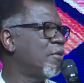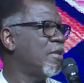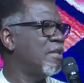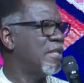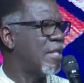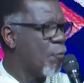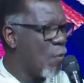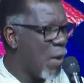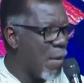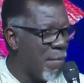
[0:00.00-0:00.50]

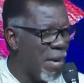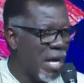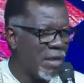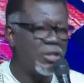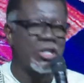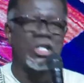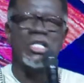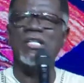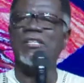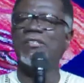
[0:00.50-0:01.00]
They were
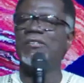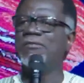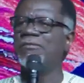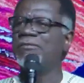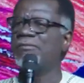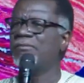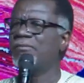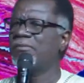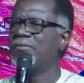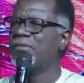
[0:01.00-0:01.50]
marching.
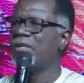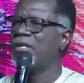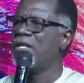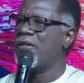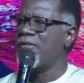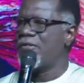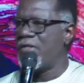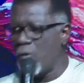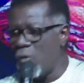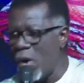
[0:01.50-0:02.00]

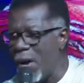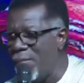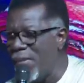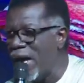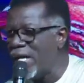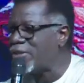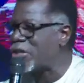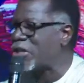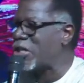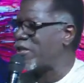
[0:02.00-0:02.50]
They were
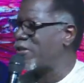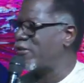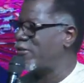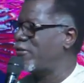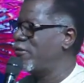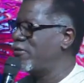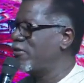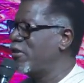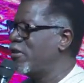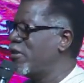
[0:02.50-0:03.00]
marching.
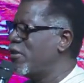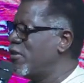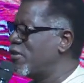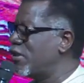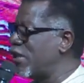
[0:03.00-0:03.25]
The